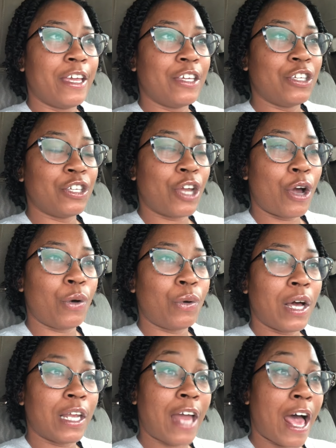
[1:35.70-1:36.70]
you know
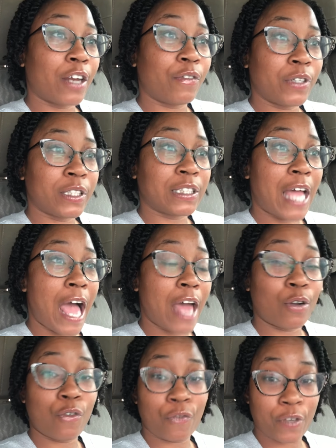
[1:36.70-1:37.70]
a lot of us i
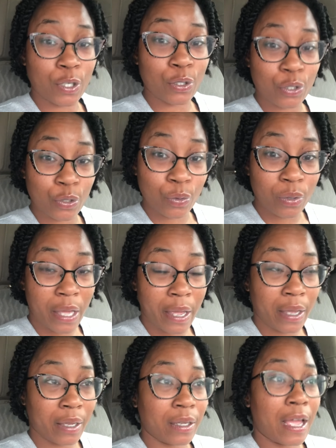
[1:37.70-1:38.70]
don't feel do
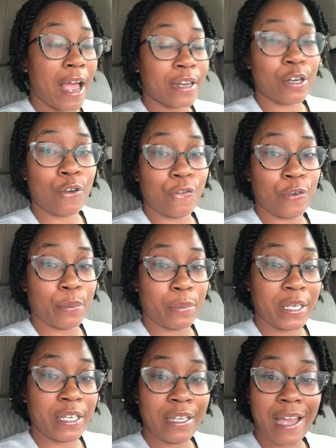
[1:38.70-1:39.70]
that i know for
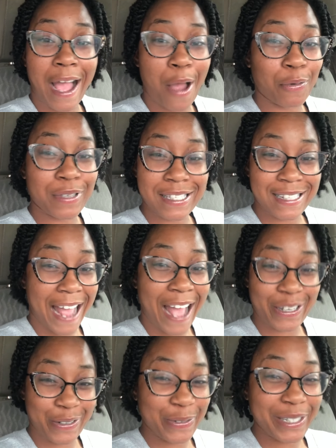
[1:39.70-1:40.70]
me i was
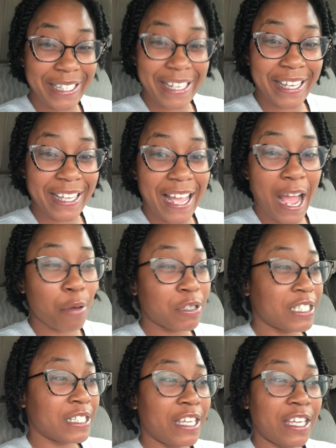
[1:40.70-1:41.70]
not doing that i was
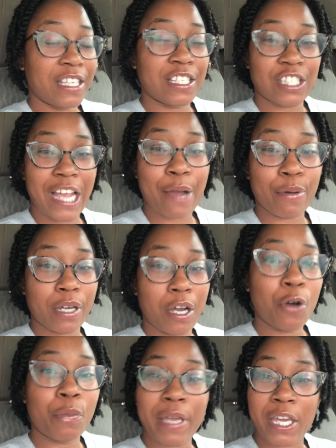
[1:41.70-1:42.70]
just getting the shower
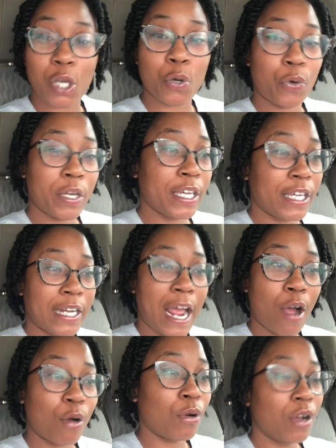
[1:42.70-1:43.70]
go make it quick get
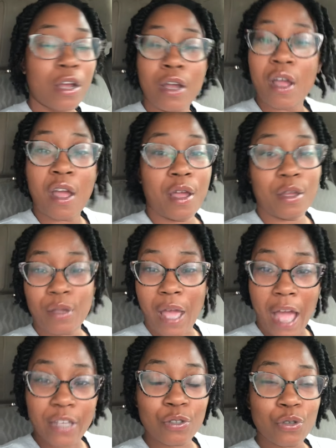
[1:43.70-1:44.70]
out
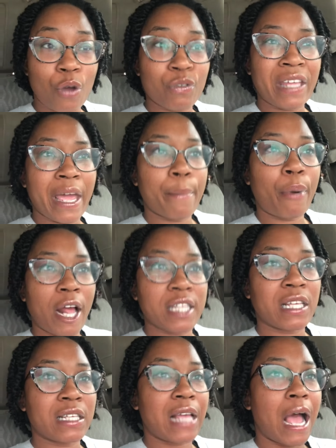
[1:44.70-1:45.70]
i you know that
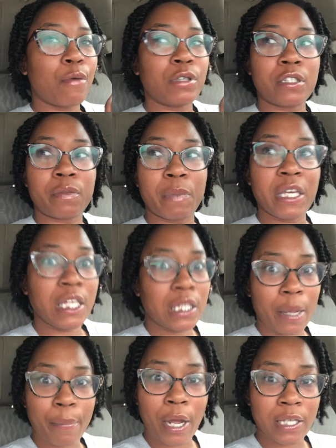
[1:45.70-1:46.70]
process i would speed
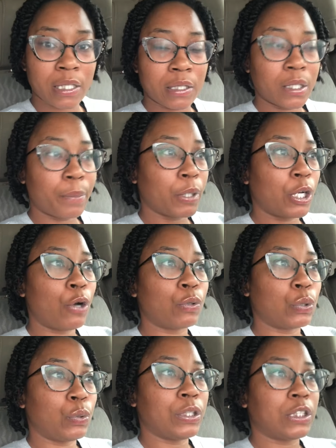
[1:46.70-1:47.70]
that process up and go
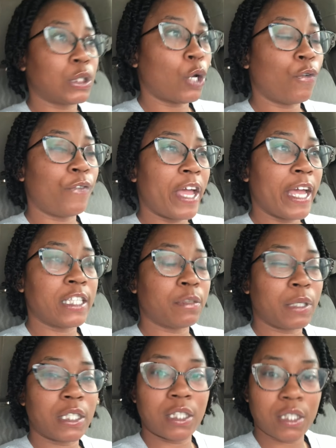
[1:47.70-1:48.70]
through it so fast
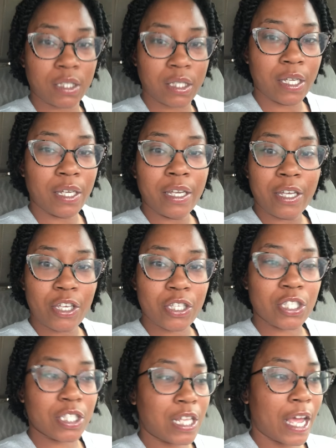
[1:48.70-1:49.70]
because it's
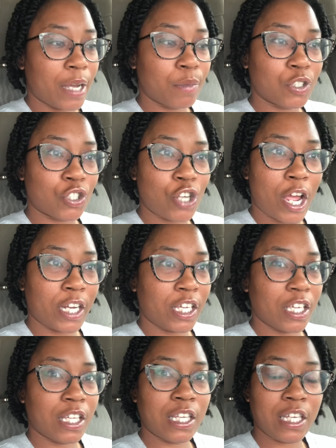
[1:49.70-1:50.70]
just like i'm just trying to
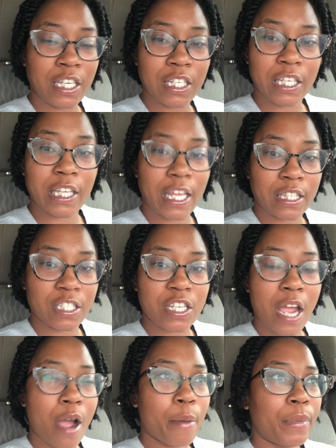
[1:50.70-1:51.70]
get clean get out the
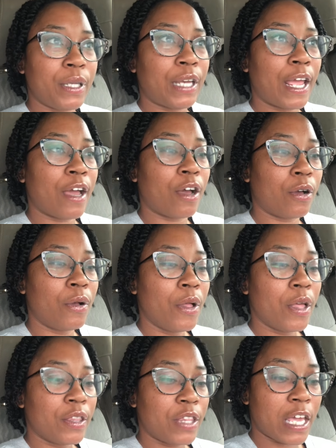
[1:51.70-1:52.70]
shower but now
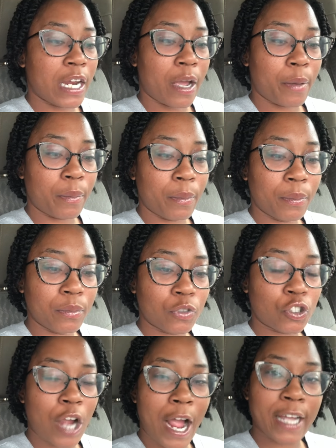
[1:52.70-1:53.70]
that i'm
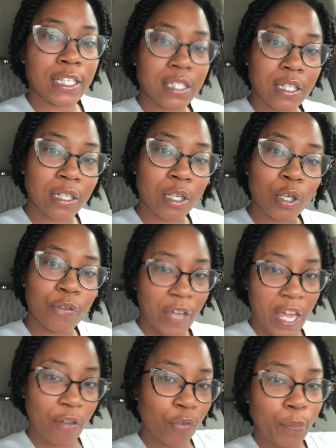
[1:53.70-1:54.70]
trying to love
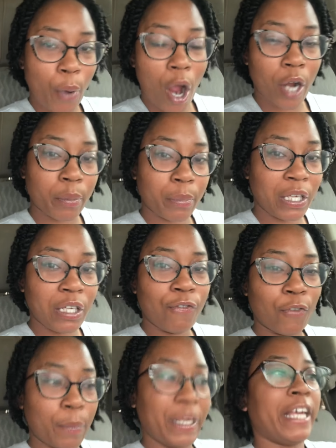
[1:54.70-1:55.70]
every part of me
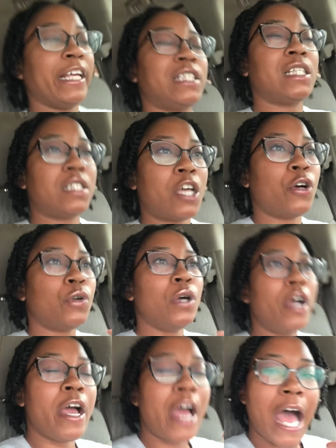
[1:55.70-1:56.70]
from head to toe
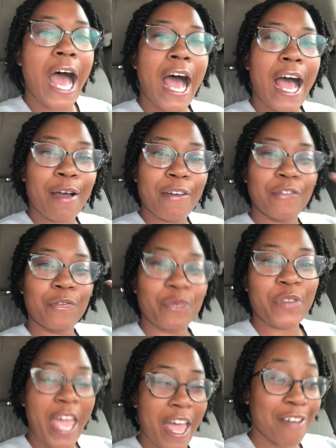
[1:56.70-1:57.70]
i
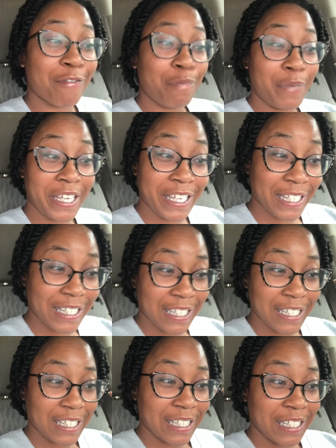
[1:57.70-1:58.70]
have been
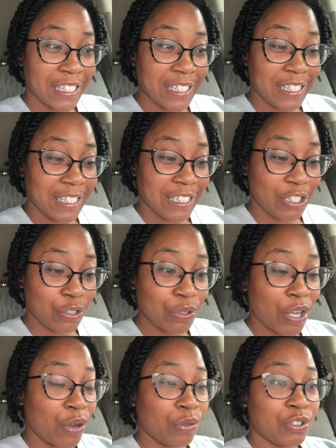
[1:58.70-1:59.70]
you
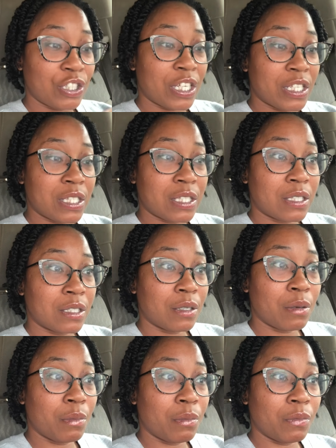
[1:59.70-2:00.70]
know just
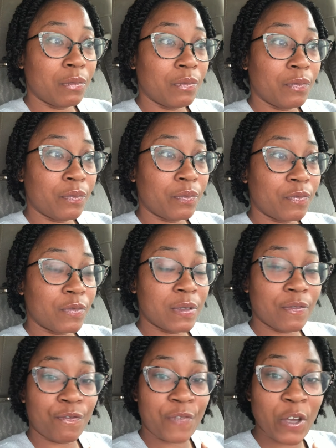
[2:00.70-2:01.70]

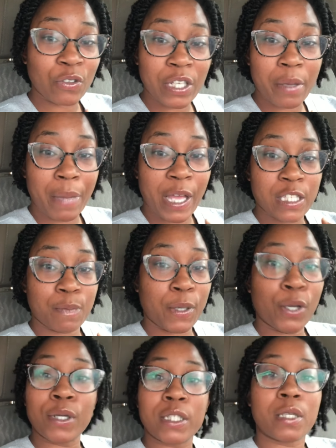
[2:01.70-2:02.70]
felt in my
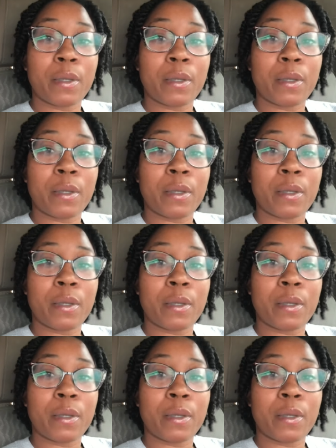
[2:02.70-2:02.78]
spirit